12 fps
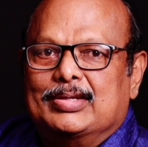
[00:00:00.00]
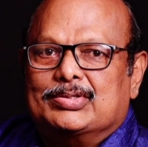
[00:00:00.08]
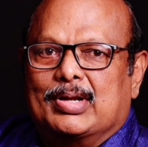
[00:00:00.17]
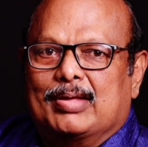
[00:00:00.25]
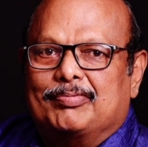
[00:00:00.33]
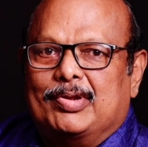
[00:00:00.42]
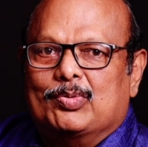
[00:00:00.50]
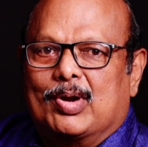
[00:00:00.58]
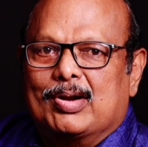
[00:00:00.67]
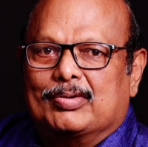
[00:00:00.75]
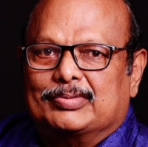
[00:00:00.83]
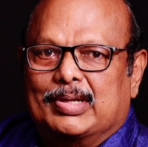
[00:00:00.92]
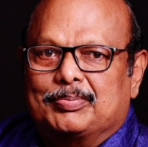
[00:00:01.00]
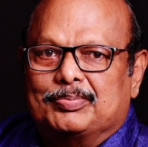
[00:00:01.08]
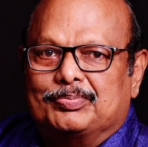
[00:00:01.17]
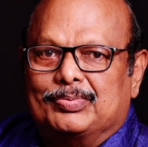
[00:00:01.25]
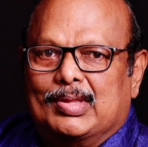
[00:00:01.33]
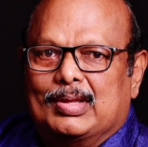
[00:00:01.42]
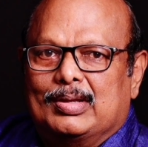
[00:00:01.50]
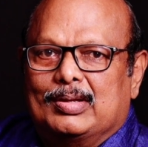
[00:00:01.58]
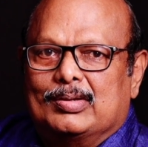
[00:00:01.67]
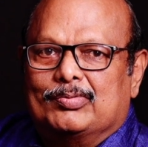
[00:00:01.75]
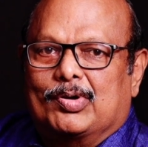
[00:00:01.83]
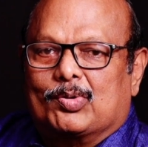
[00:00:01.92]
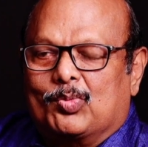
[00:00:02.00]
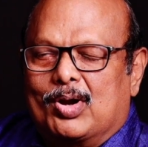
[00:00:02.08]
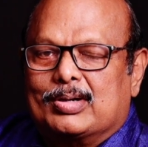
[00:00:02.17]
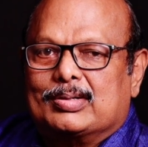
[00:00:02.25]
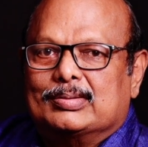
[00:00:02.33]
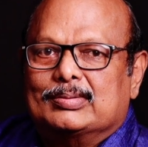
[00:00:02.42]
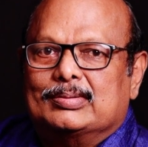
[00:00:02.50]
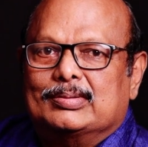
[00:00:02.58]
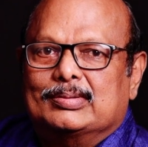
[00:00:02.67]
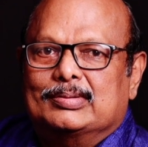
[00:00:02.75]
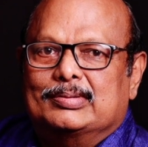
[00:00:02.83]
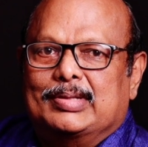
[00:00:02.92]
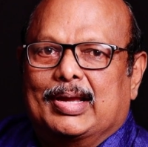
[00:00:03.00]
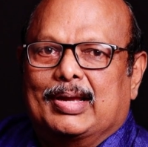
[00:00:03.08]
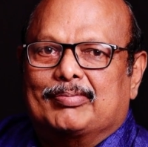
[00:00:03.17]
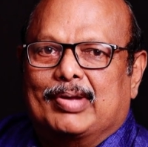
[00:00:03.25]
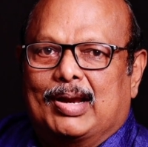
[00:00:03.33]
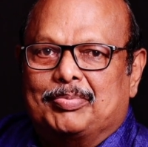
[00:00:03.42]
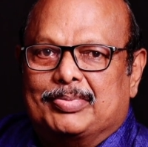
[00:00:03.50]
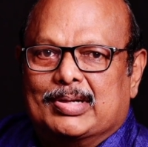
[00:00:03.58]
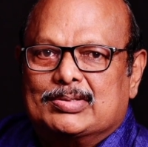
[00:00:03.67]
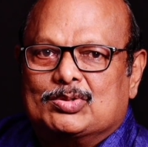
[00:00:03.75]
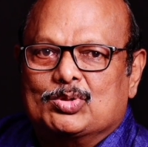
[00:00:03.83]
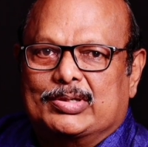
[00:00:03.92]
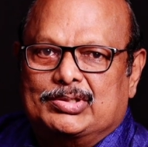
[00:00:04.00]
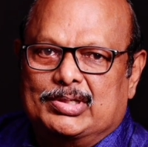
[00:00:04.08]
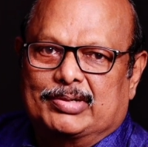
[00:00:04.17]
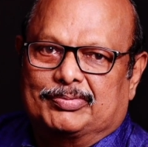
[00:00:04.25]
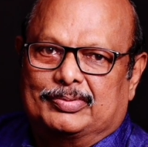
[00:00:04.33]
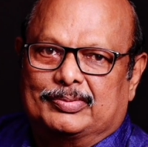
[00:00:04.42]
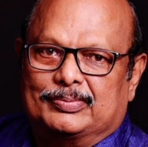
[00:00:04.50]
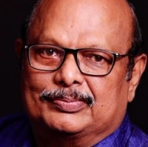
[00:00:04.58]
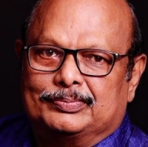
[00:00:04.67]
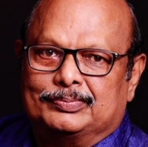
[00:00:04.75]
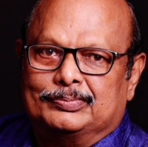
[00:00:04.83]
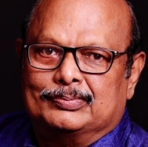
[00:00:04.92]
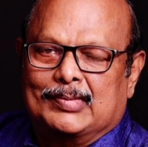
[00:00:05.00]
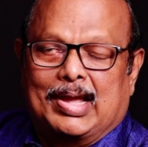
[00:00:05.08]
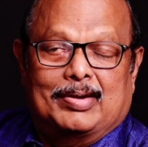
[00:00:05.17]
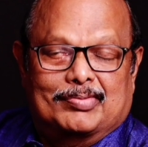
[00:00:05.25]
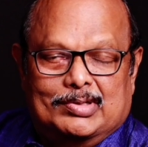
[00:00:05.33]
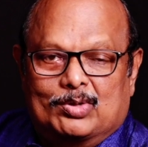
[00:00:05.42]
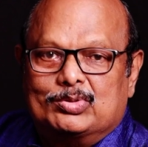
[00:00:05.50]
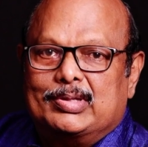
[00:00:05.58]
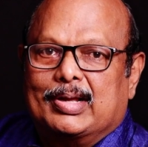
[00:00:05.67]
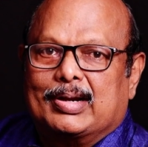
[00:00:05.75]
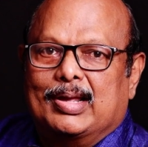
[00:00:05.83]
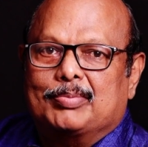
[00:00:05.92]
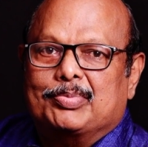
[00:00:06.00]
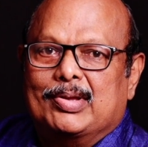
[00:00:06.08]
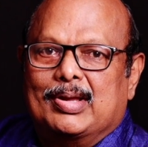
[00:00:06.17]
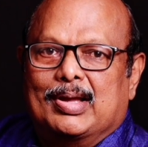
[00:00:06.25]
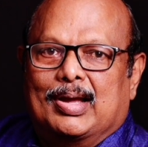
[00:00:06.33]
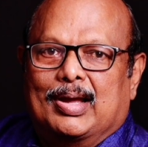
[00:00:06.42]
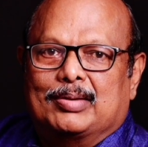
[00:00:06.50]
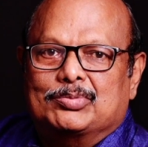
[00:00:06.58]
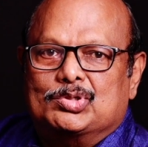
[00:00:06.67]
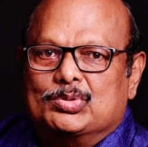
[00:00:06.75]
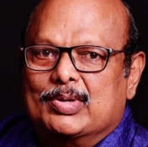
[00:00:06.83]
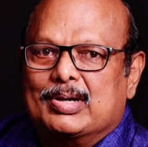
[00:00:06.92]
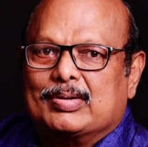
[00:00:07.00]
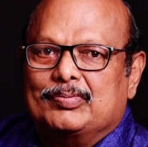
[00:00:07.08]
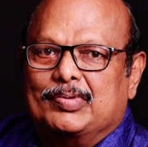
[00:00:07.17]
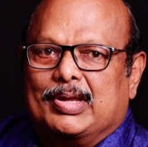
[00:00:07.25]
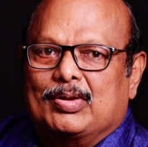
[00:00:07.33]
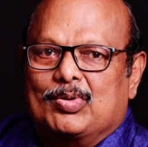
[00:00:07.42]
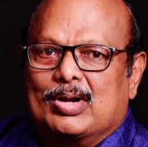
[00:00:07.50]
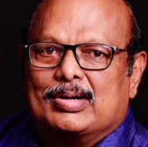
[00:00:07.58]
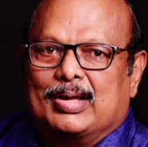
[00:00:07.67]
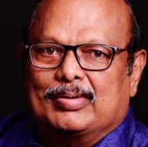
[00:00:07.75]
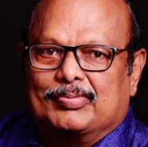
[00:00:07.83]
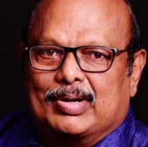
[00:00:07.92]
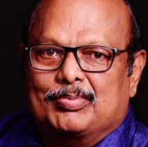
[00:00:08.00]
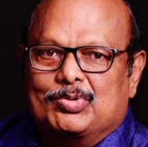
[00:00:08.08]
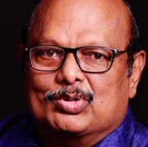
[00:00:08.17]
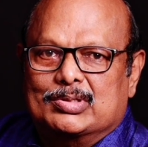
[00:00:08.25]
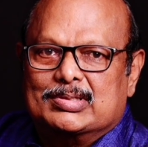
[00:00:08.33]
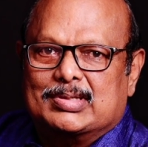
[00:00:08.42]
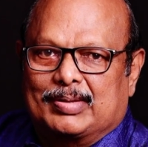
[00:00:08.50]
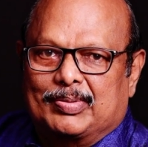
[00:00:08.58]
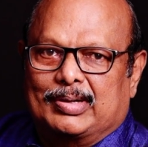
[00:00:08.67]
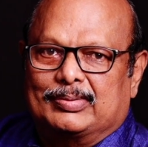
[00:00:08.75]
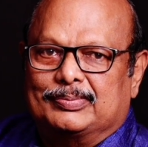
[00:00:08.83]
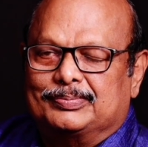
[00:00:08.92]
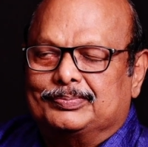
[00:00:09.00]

each and every one of them for what they have helped us to achieve. And without their help, I am sure we could not have come to this level.